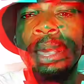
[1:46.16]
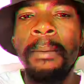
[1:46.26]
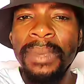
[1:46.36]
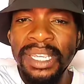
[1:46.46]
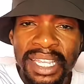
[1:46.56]

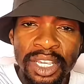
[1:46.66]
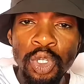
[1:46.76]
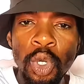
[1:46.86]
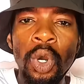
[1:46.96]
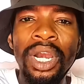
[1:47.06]
Mr.
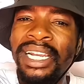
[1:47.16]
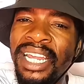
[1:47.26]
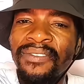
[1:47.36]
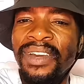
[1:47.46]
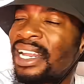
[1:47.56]
Stolle
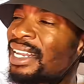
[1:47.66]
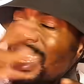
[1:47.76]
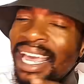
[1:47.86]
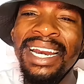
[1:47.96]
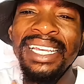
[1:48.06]
definitely
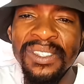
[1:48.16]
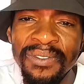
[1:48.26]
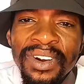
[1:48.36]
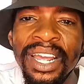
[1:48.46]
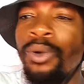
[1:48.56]
had his
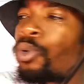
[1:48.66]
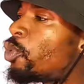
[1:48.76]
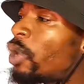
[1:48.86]
friend who